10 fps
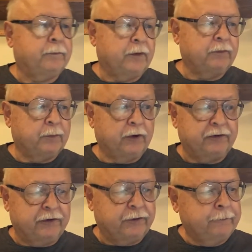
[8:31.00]
these
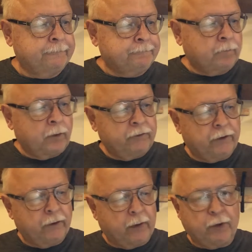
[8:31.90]
brushes.
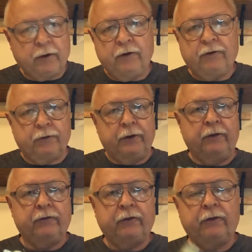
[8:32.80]
So I brought these 3.
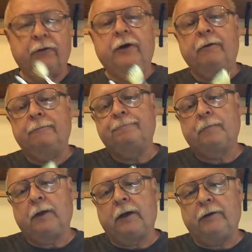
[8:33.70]
These are the 3
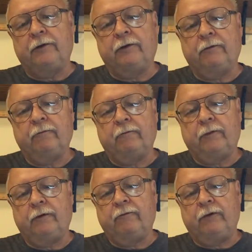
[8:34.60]
that I just
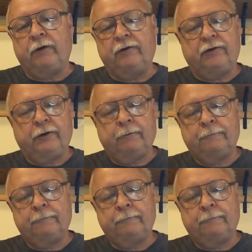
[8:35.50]
finished.